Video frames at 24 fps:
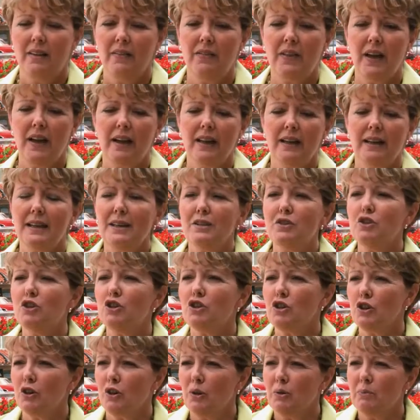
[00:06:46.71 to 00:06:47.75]
They can
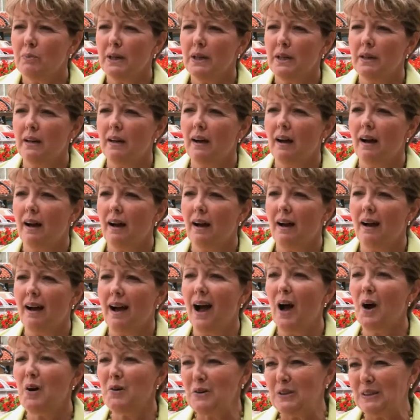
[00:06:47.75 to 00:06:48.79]
determine
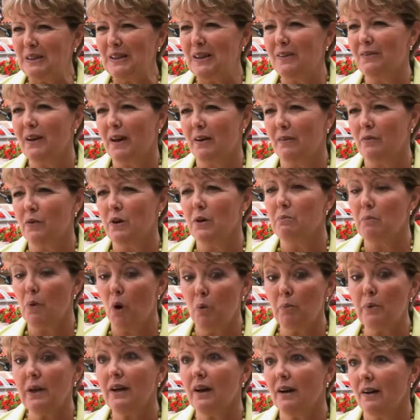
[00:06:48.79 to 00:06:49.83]
how to live every
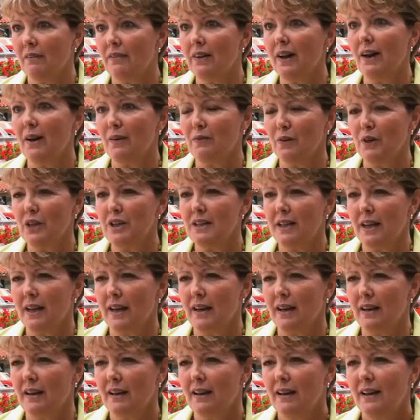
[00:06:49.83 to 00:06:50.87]
moment of every
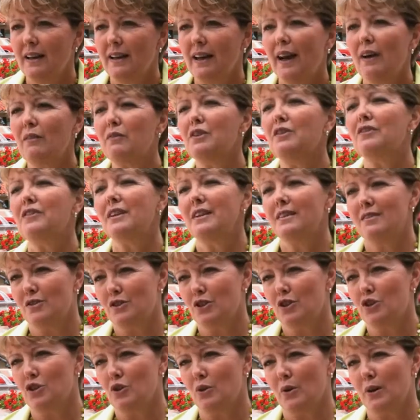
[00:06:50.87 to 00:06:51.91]
day. Everything
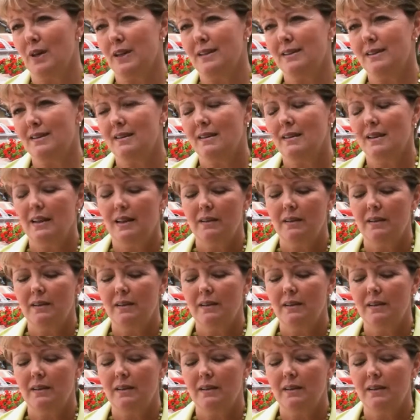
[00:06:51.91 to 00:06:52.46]
is a choice.